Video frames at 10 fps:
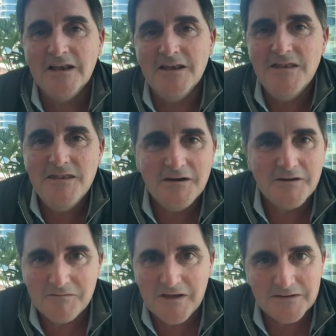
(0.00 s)
None
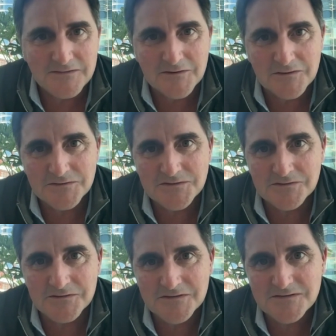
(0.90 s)
of that is here at
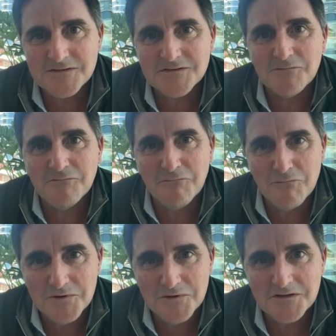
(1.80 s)
Nasuni. This is a
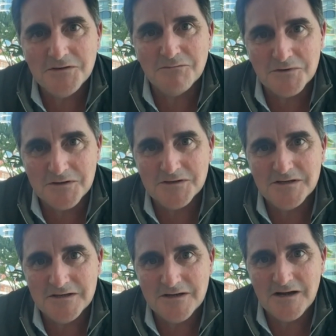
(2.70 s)
really, really